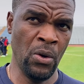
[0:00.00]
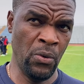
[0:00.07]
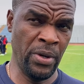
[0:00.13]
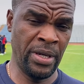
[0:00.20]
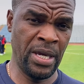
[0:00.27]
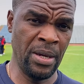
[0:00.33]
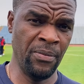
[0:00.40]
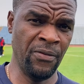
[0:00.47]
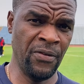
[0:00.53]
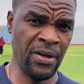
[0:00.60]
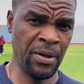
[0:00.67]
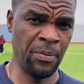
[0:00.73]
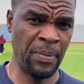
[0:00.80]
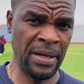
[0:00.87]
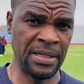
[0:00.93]
came
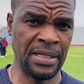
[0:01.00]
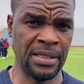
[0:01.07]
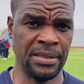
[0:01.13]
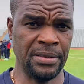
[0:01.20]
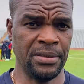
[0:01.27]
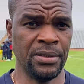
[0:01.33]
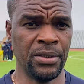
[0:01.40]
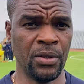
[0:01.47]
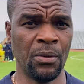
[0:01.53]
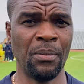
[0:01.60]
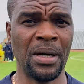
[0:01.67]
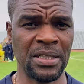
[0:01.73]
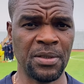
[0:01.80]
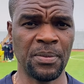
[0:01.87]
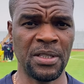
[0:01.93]
very better, you know,
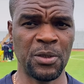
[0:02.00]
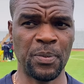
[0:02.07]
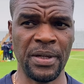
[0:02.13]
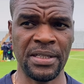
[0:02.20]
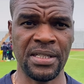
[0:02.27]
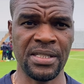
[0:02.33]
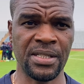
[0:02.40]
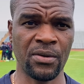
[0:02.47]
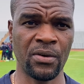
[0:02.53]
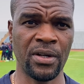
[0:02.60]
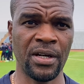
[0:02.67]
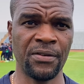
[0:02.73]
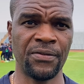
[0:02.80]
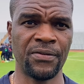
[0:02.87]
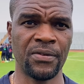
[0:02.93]
much better second
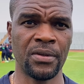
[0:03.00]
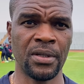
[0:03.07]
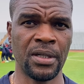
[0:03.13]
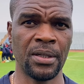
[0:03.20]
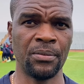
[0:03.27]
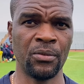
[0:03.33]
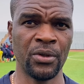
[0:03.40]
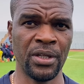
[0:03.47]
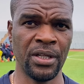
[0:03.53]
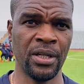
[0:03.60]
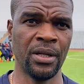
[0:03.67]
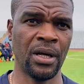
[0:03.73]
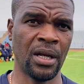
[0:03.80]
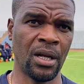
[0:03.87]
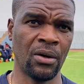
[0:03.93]
half. We didn't
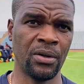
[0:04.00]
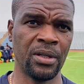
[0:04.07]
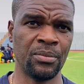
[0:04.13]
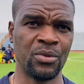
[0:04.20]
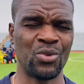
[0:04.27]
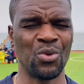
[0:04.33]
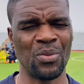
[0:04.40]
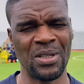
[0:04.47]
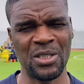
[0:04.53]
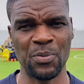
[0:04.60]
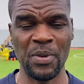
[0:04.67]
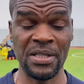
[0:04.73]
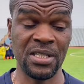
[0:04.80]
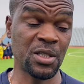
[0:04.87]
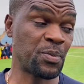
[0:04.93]
allow them too much
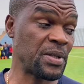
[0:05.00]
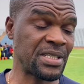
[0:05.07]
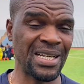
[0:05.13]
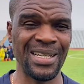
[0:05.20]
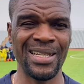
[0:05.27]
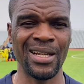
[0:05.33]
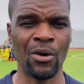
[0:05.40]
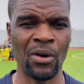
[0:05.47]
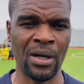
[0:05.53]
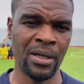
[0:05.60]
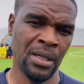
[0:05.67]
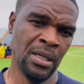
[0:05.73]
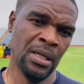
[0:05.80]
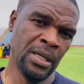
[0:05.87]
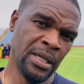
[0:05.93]
space, especially in
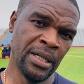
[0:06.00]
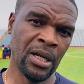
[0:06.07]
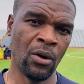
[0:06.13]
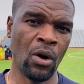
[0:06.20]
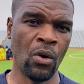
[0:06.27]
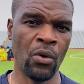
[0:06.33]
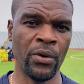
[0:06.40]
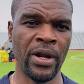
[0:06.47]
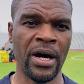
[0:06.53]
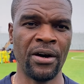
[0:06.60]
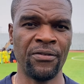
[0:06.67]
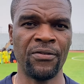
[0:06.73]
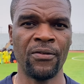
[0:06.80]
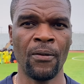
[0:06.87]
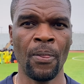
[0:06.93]
our own
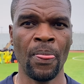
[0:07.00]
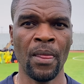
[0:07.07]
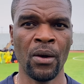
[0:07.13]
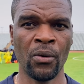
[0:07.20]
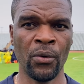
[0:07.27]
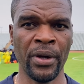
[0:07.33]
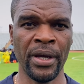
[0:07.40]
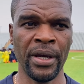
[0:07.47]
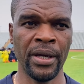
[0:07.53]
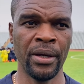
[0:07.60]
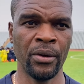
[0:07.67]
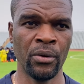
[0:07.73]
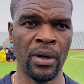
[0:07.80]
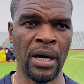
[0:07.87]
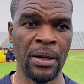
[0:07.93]
half,
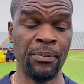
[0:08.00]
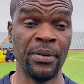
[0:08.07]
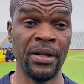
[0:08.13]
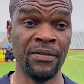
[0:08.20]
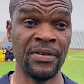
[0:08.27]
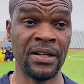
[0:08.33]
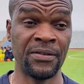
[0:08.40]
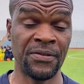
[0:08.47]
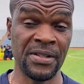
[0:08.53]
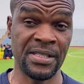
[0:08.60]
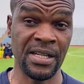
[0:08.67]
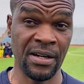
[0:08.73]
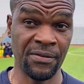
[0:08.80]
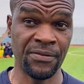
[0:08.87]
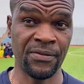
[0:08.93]
where I believe that first
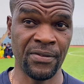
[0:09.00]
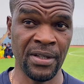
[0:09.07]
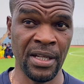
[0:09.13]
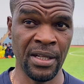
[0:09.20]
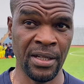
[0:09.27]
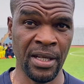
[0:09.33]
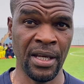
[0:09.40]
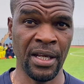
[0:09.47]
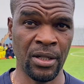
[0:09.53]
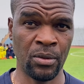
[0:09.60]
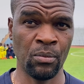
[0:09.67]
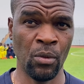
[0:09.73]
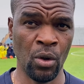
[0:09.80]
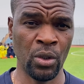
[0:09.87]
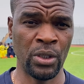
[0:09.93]
half they had
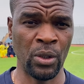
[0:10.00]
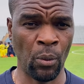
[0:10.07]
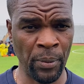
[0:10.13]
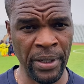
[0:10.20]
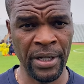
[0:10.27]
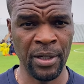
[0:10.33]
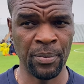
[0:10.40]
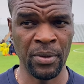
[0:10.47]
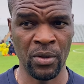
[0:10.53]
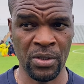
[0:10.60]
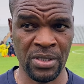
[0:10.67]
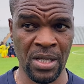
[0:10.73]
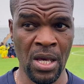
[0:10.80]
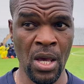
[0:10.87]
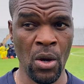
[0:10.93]
more dominant
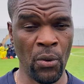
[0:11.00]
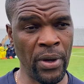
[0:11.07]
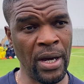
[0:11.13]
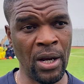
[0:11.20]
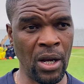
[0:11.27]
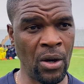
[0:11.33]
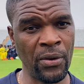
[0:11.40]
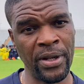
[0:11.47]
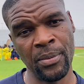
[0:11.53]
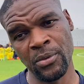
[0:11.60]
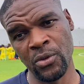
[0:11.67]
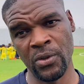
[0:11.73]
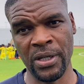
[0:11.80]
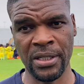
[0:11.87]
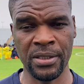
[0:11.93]
because we allowed them to
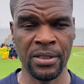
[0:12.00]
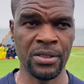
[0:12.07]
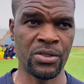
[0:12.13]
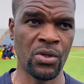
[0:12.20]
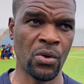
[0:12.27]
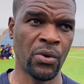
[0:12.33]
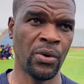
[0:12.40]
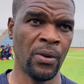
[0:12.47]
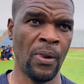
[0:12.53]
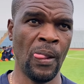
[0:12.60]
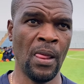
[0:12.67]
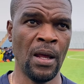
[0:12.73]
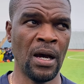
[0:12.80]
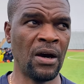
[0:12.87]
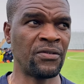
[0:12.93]
get in. So
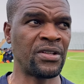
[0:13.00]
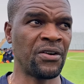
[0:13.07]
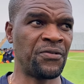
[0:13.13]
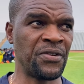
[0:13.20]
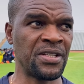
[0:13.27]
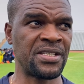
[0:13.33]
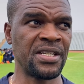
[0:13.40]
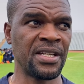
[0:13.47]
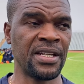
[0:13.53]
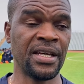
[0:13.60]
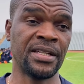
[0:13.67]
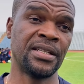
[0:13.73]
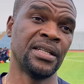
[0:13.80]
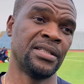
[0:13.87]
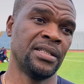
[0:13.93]
after fixing
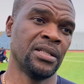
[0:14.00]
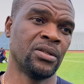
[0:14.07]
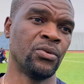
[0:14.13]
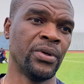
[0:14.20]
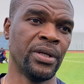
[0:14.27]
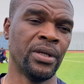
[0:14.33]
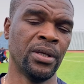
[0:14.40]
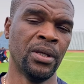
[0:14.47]
that, I think we